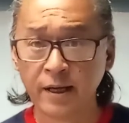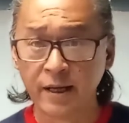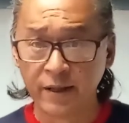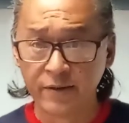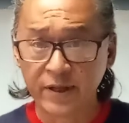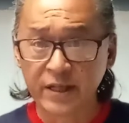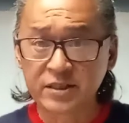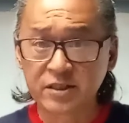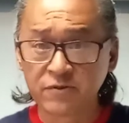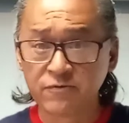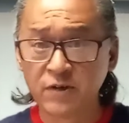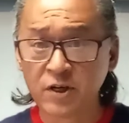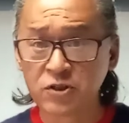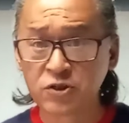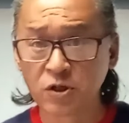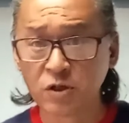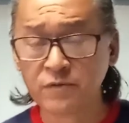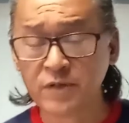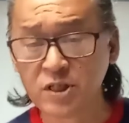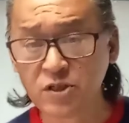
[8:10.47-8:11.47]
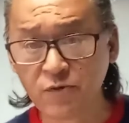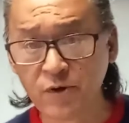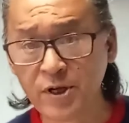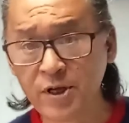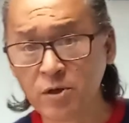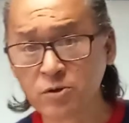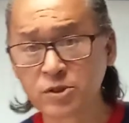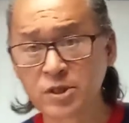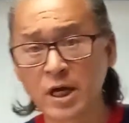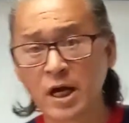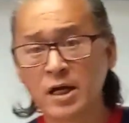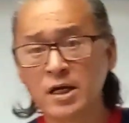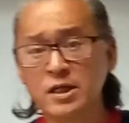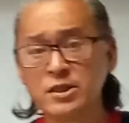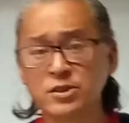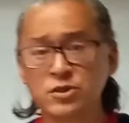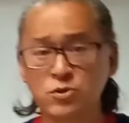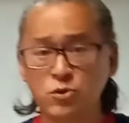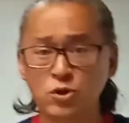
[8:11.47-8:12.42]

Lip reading: That's the function of these videos, guys.